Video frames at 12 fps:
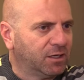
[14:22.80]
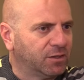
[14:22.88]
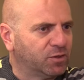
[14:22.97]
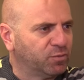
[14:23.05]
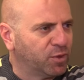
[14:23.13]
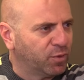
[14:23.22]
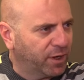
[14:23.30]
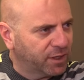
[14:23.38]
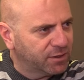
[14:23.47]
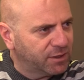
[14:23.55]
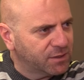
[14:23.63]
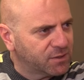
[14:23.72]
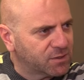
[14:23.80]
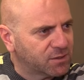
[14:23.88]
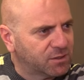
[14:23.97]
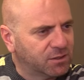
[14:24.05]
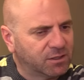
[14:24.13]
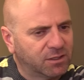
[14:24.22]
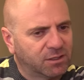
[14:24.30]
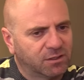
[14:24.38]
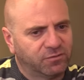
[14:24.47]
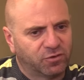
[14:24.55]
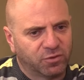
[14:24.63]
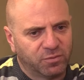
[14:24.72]
to be recognized.
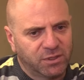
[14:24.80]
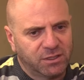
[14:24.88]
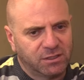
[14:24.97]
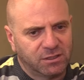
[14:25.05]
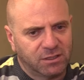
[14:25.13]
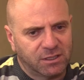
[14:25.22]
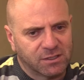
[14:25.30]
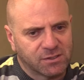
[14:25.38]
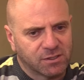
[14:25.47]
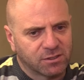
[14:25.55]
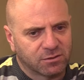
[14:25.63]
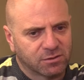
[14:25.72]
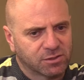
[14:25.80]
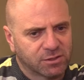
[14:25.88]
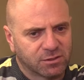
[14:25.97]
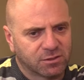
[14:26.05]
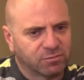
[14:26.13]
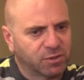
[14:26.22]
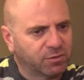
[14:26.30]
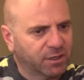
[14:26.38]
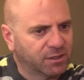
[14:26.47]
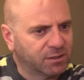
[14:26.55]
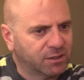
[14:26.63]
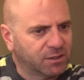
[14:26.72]
For me, as a Christian, to be
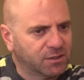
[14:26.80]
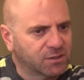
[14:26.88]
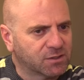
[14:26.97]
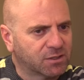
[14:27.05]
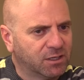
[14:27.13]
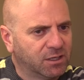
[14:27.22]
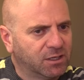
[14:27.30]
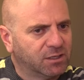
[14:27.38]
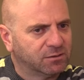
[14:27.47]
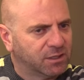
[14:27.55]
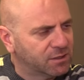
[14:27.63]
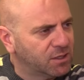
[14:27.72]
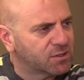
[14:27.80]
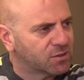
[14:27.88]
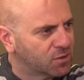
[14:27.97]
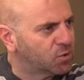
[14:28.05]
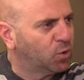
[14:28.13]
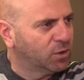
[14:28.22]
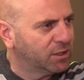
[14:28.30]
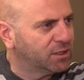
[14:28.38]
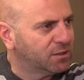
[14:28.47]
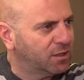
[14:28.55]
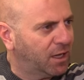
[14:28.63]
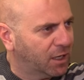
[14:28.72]
recognized that, yes, this whole
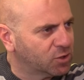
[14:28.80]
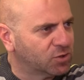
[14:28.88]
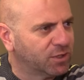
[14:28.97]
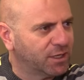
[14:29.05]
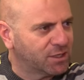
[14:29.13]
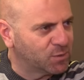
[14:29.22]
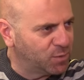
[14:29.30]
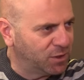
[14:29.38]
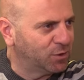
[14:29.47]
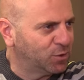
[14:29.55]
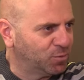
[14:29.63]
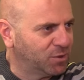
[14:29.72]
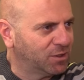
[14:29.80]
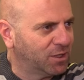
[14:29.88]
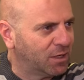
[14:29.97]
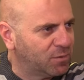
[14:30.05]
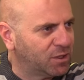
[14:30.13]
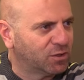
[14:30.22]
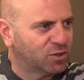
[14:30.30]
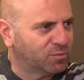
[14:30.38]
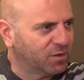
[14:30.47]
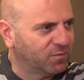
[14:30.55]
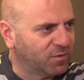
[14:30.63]
land actually has meaning to me and meaning to my